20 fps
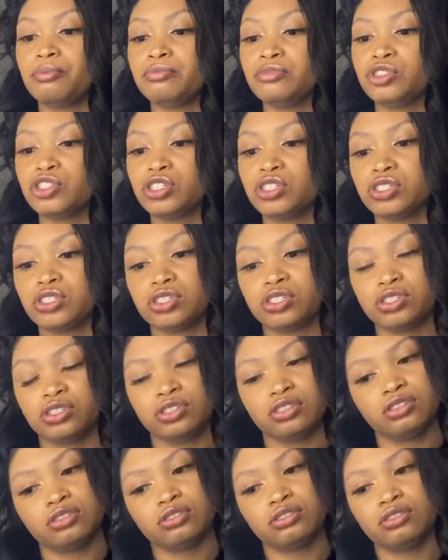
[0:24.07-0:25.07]

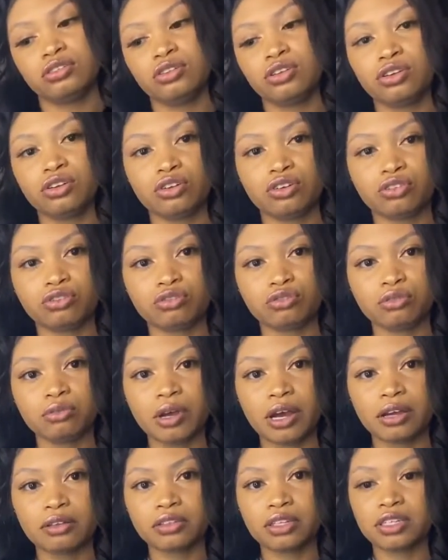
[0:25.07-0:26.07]
Just throughout